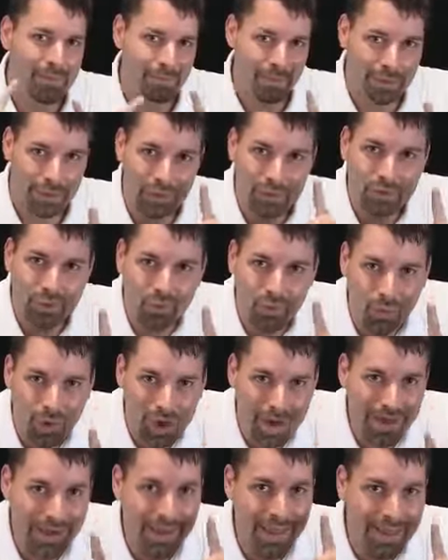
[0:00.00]
But there's
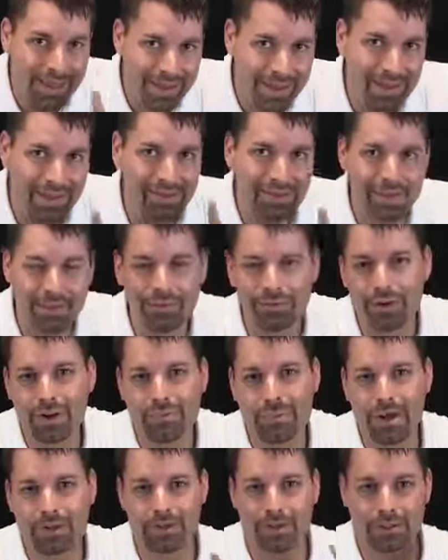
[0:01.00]
one thing different
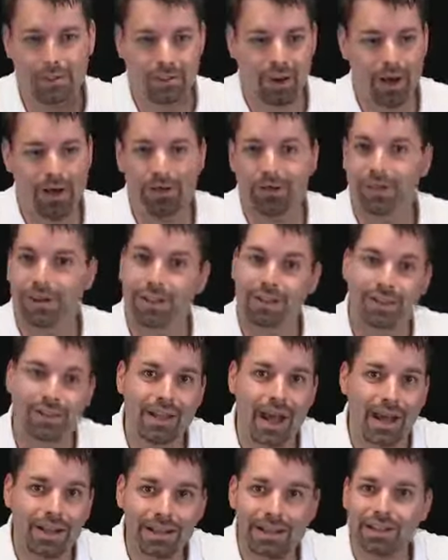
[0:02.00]
about this bottle, and it's
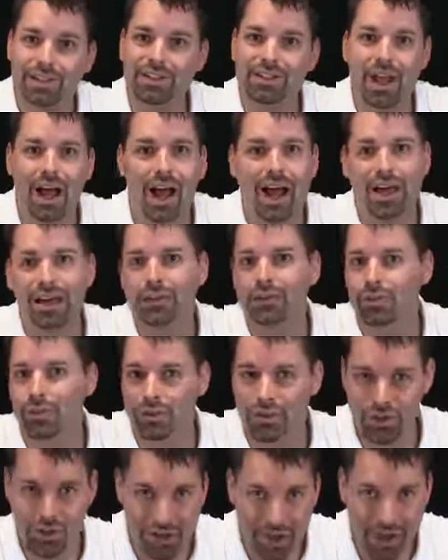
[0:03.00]
not the size
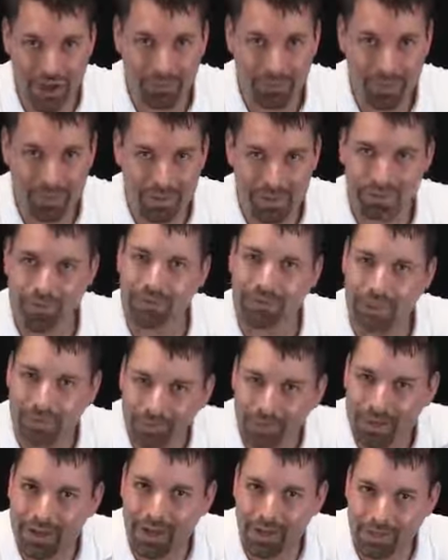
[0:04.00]
or shape. There's
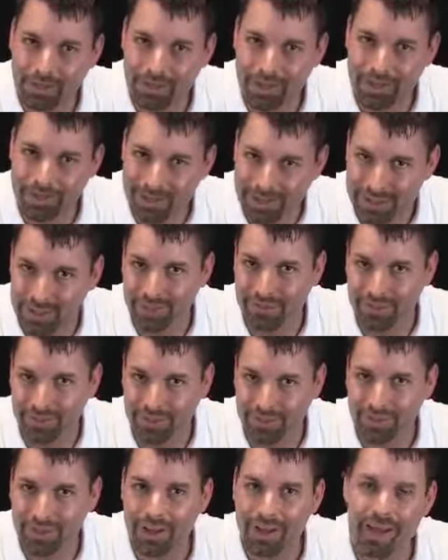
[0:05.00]
something else that's
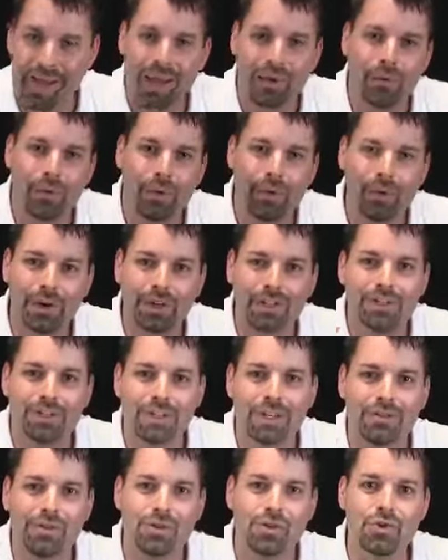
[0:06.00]
different. We want to
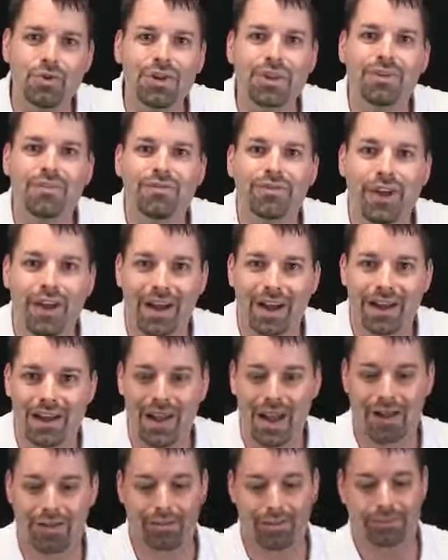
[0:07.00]
see if you can find
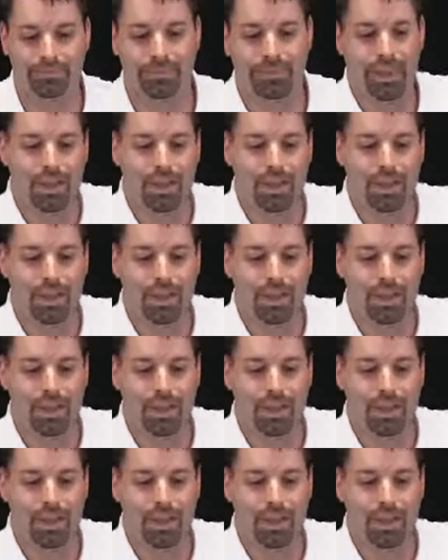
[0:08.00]
out.